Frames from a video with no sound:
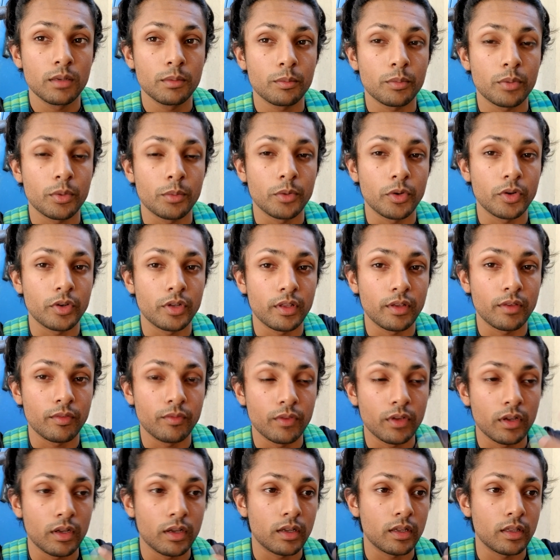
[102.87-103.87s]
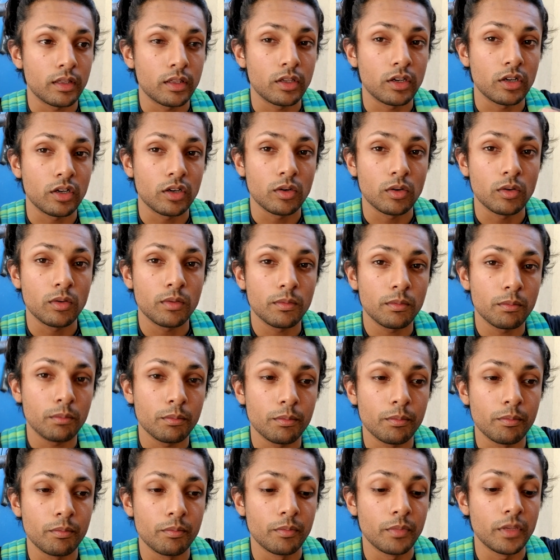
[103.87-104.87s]
promoting,
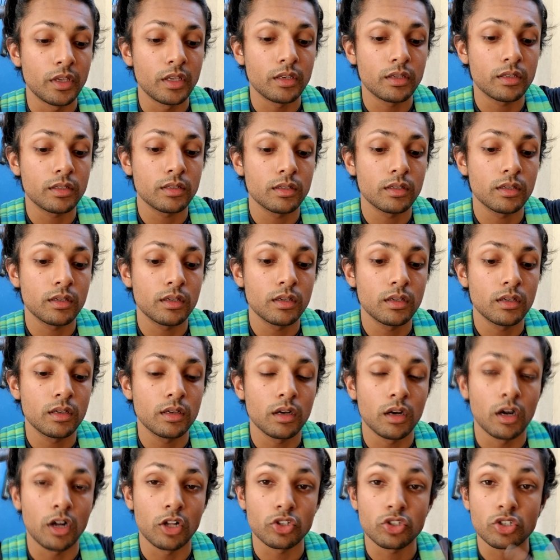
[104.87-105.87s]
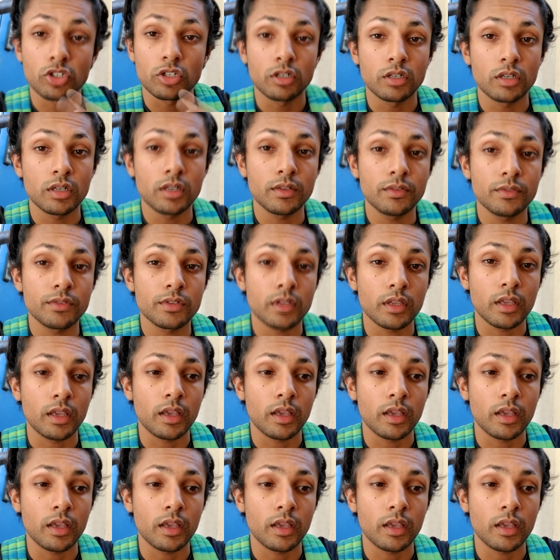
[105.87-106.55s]
meat alternatives.